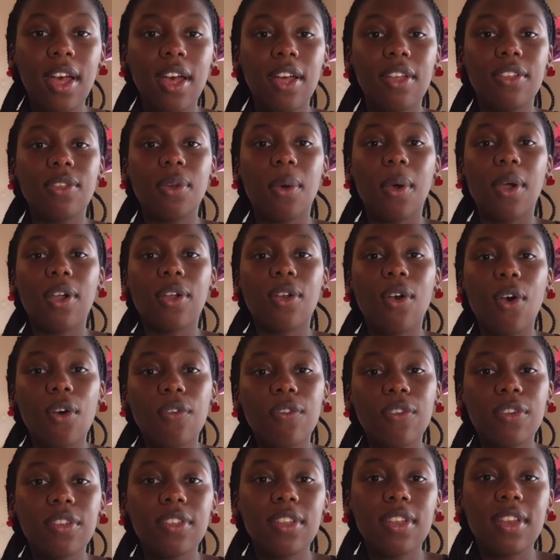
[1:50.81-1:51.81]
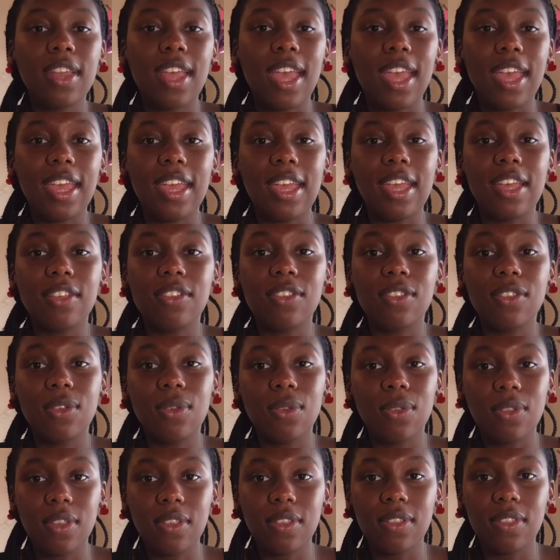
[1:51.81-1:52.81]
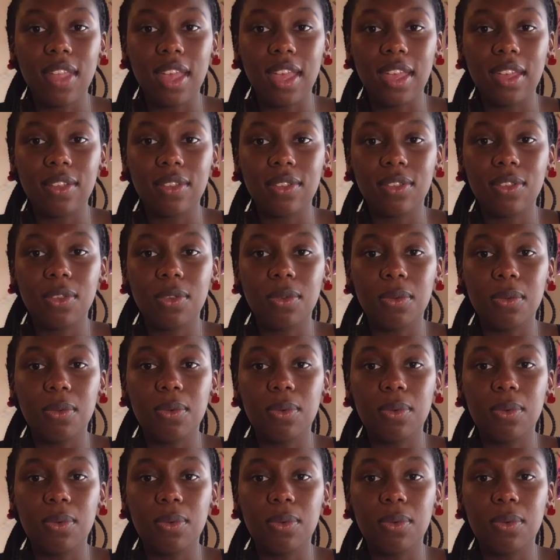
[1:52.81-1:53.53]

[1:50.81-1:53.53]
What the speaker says: So our goal for today is to use these things